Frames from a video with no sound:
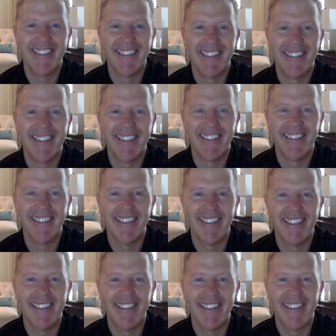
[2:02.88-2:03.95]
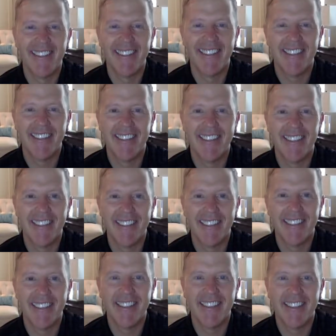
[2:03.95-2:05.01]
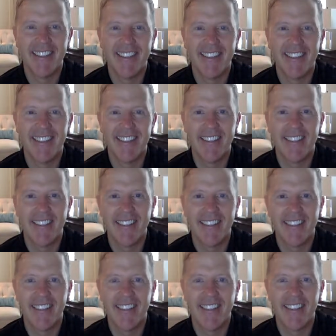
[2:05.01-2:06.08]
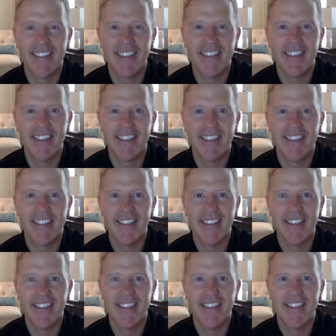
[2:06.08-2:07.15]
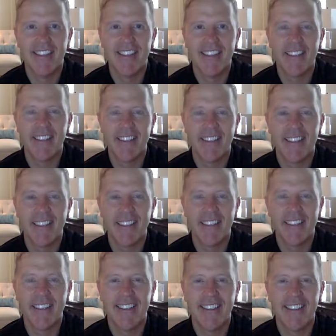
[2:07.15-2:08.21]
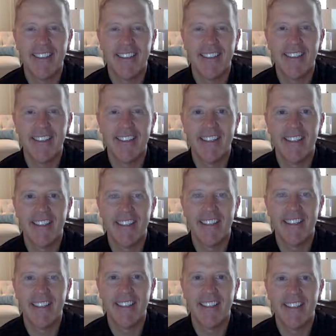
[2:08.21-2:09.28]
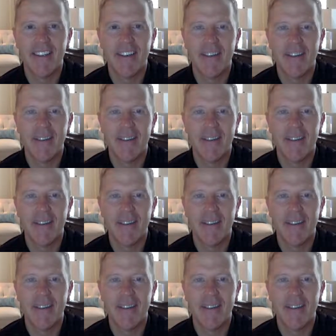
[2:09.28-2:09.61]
(not speaking)